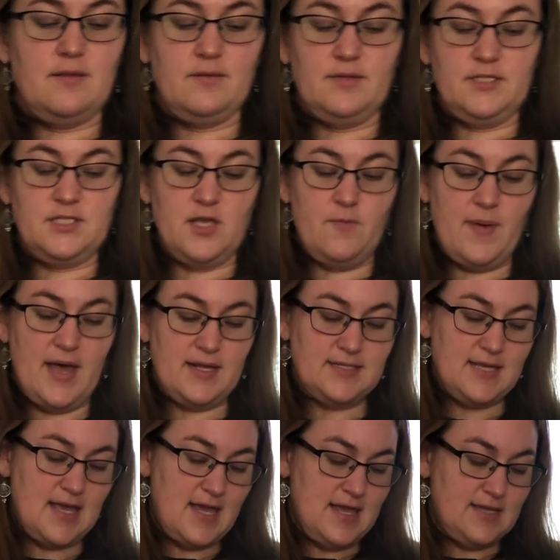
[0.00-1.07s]
let's go back
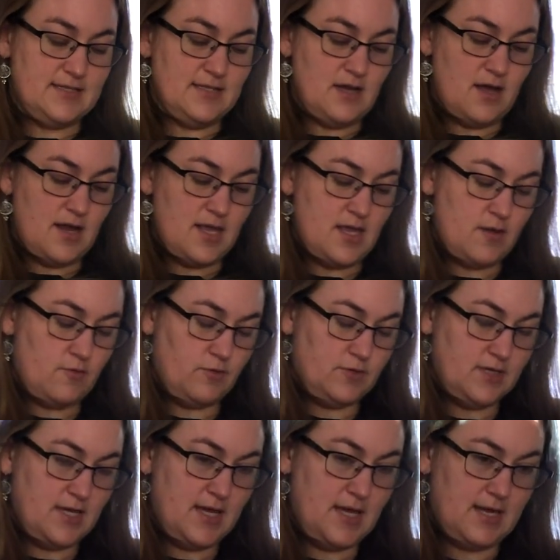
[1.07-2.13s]
to A is not equal
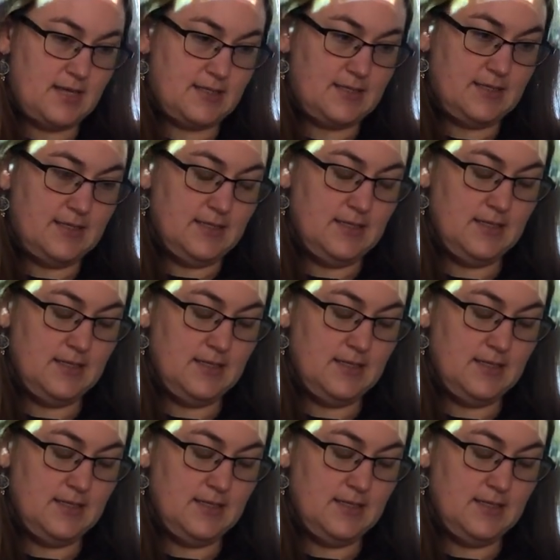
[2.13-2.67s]
to X.